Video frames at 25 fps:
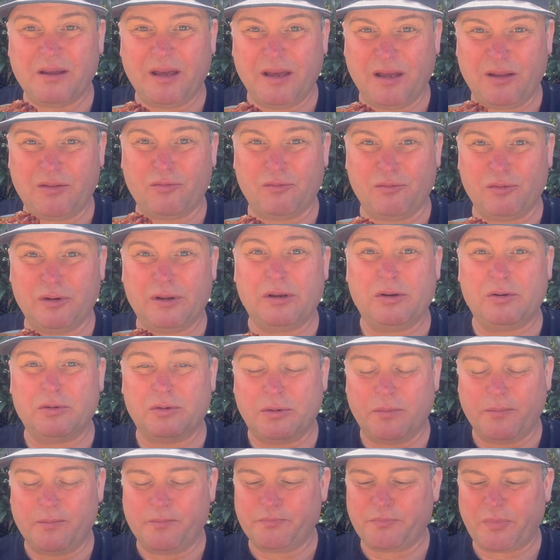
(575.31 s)
It's really
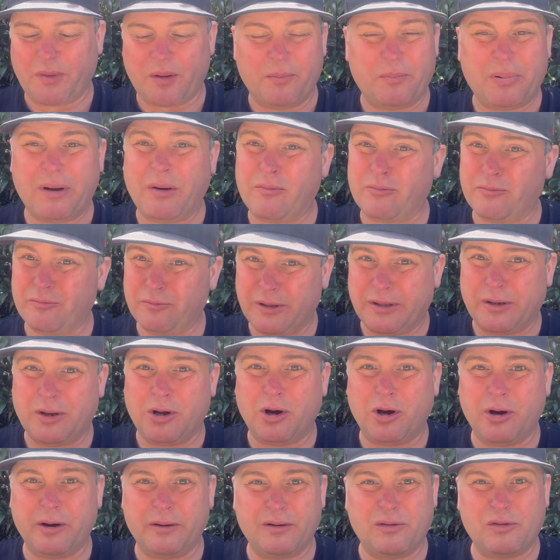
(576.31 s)
good, but really
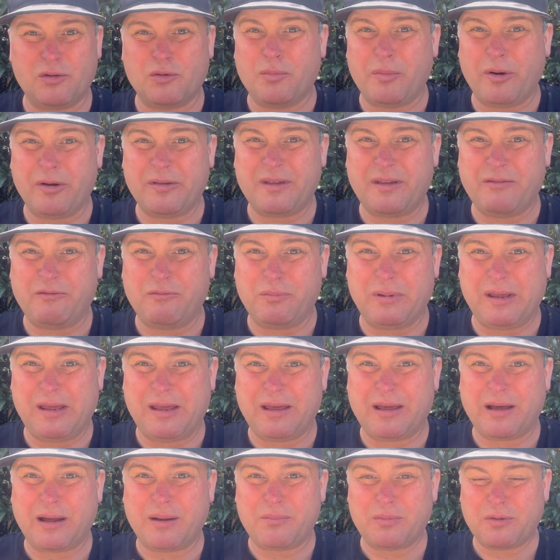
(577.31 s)
hot. It's almost giving me
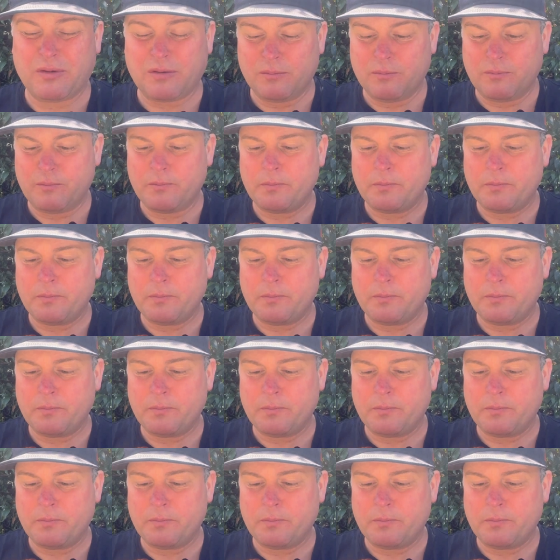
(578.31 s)
hiccups.